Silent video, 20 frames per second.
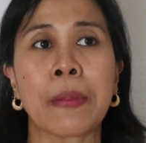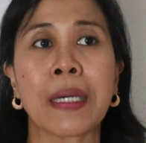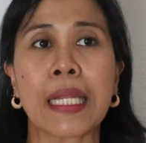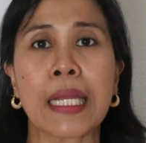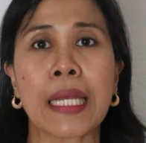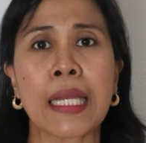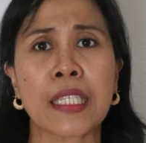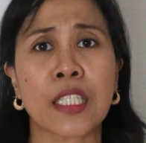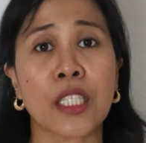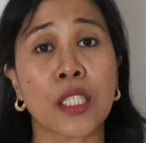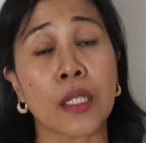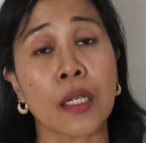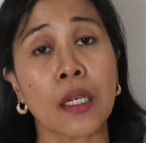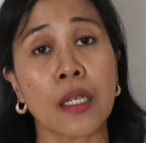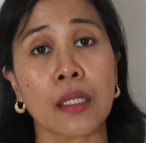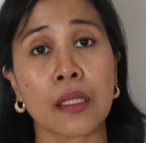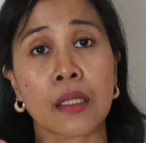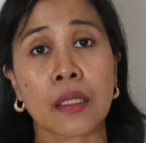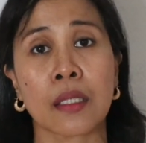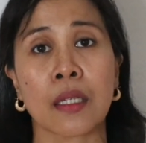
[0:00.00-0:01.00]
but it's
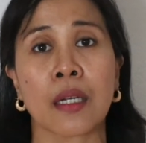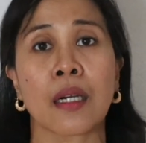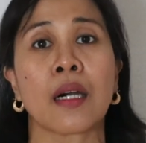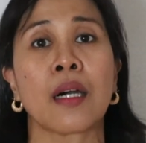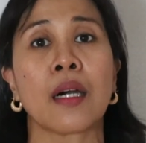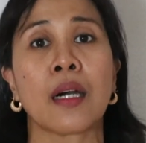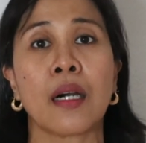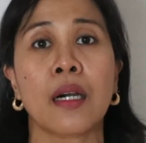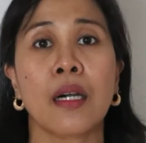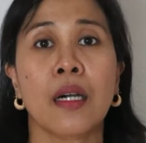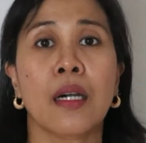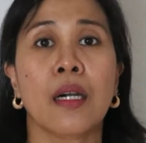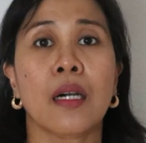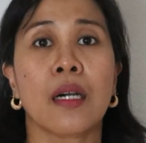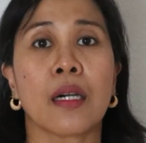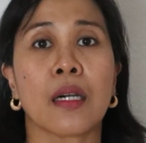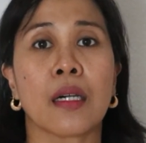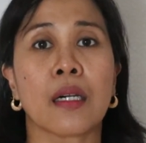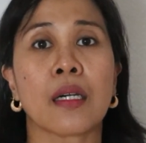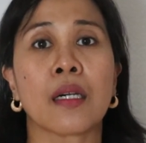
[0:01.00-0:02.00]
not a
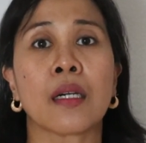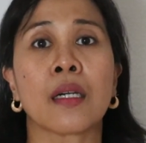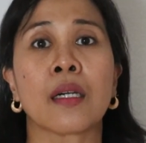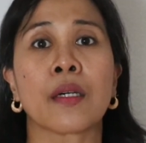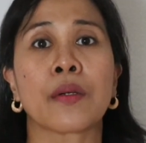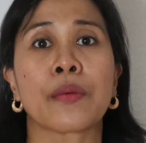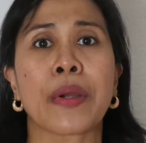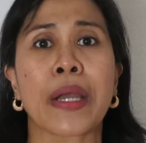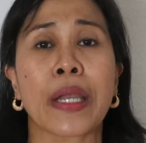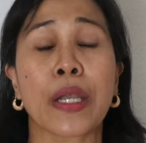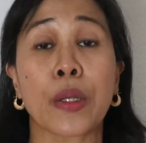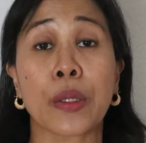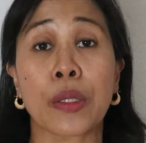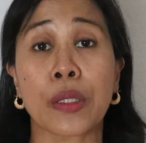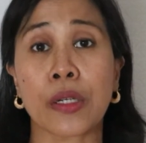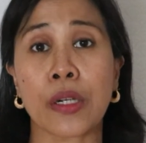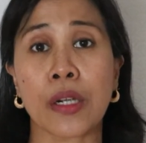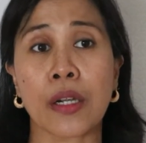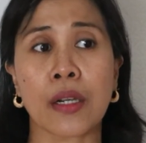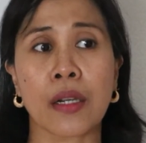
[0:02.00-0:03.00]

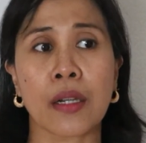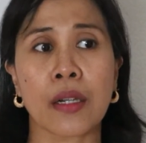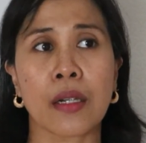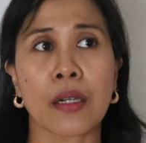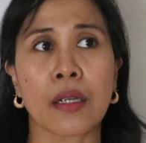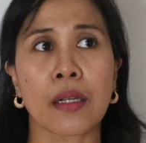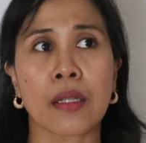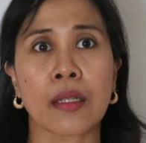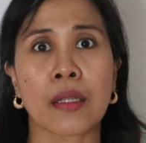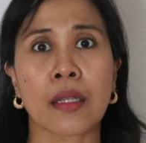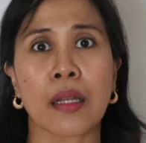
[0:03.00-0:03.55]
regular,